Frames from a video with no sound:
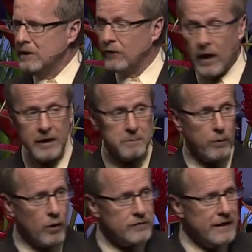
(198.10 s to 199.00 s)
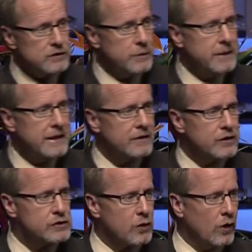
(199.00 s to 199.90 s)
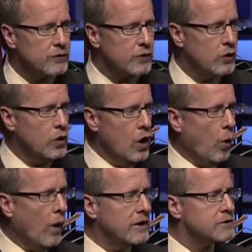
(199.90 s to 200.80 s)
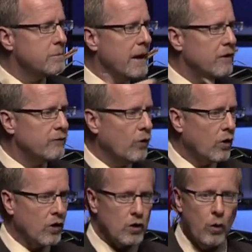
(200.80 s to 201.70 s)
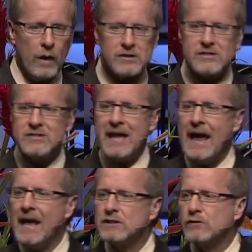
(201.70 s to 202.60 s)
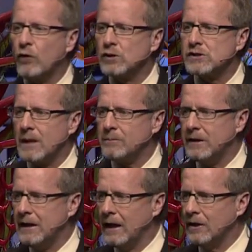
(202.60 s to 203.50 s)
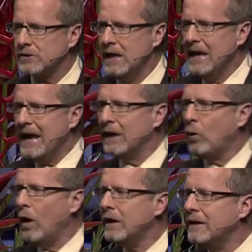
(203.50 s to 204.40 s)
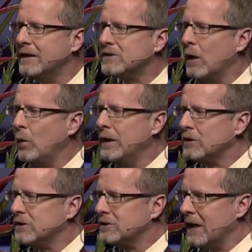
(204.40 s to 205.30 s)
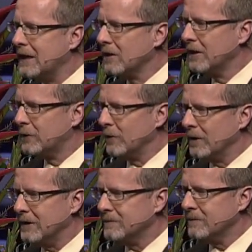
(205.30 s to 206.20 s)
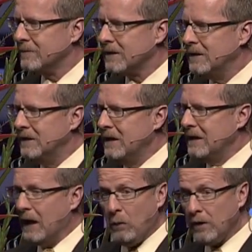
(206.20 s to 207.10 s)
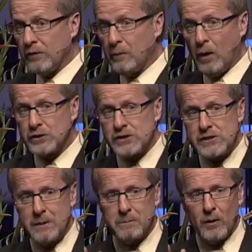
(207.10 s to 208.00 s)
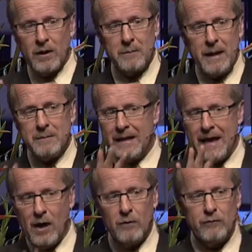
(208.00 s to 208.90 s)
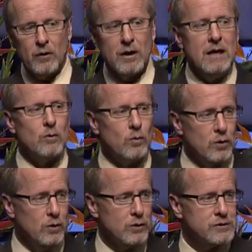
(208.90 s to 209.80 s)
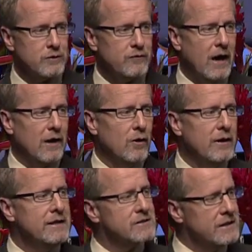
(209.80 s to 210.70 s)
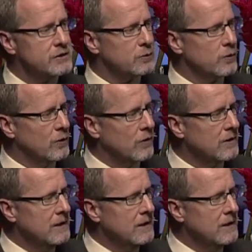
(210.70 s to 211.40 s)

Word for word: Very important then to begin to sort through what is metaphorical, what stands for something else, and what it is that we are to take literally. Now, one of the most simple and maybe helpful rules to follow is this rule.